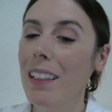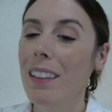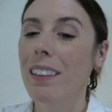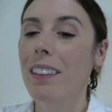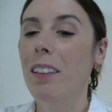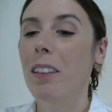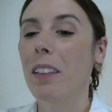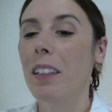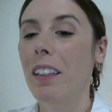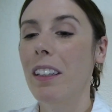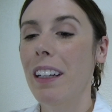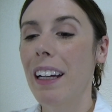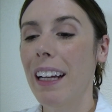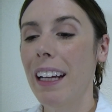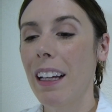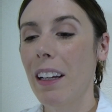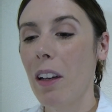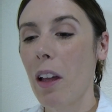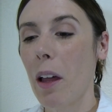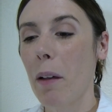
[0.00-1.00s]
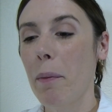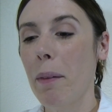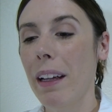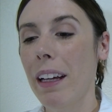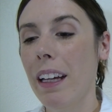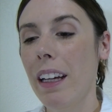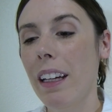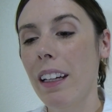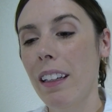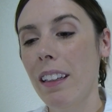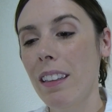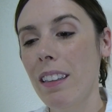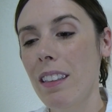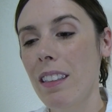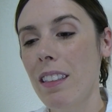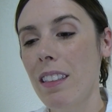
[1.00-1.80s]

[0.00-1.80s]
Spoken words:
So your hand on my hand.